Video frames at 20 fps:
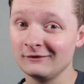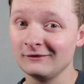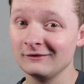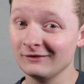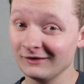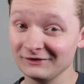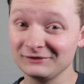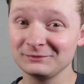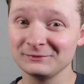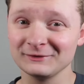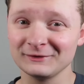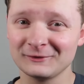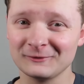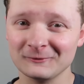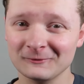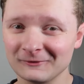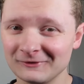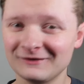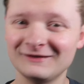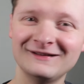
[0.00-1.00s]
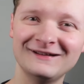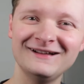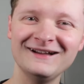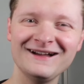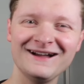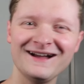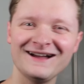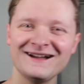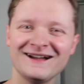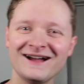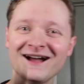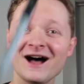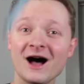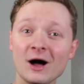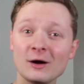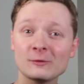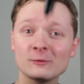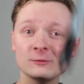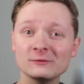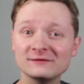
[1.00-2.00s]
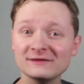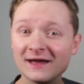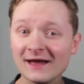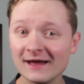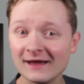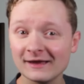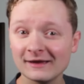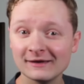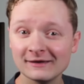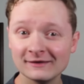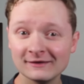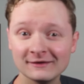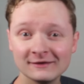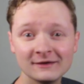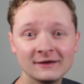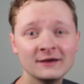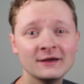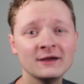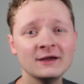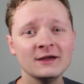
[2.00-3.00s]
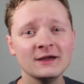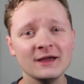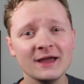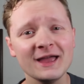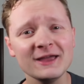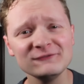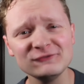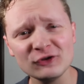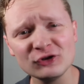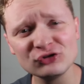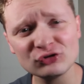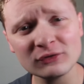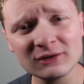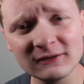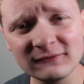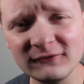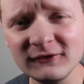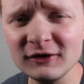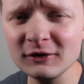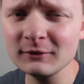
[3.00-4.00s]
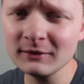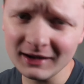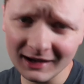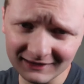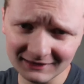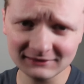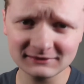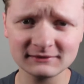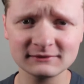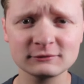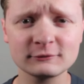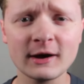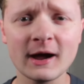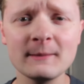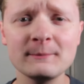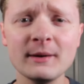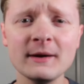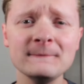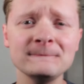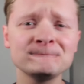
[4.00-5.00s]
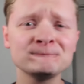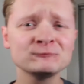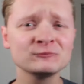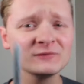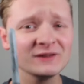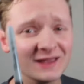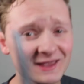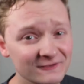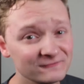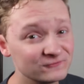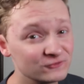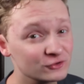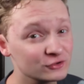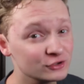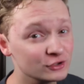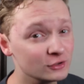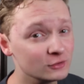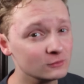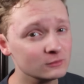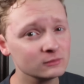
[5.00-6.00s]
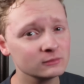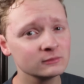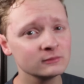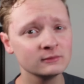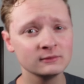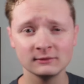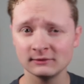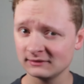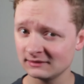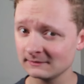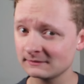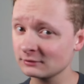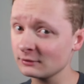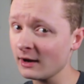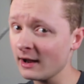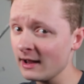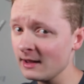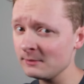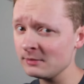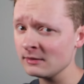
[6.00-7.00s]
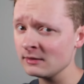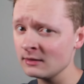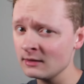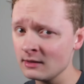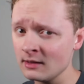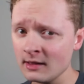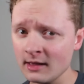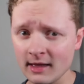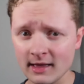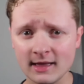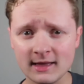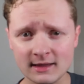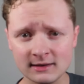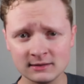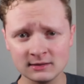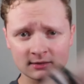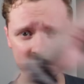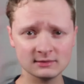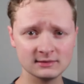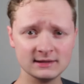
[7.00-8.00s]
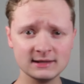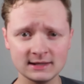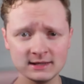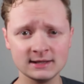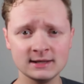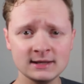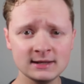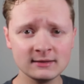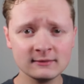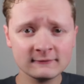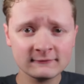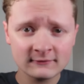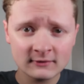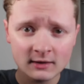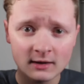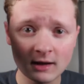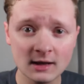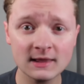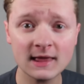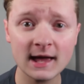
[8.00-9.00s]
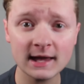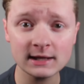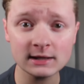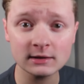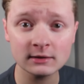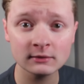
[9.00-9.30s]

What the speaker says: That's really cool. How cool is that? If you enjoyed this video, hit the subscribe button. If you're new, subscribe and leave a like.